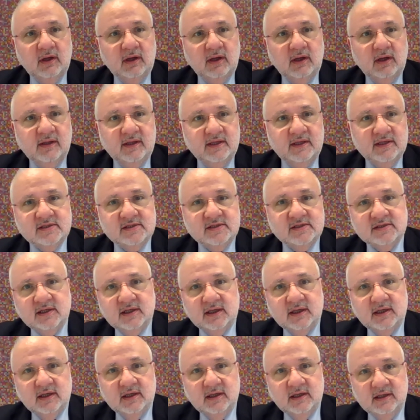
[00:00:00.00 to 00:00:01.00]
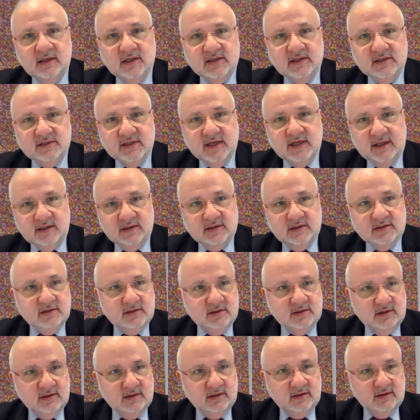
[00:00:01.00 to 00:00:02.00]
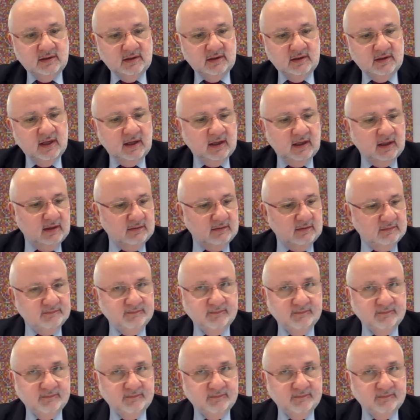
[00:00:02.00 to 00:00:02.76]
in this sense. Thank you.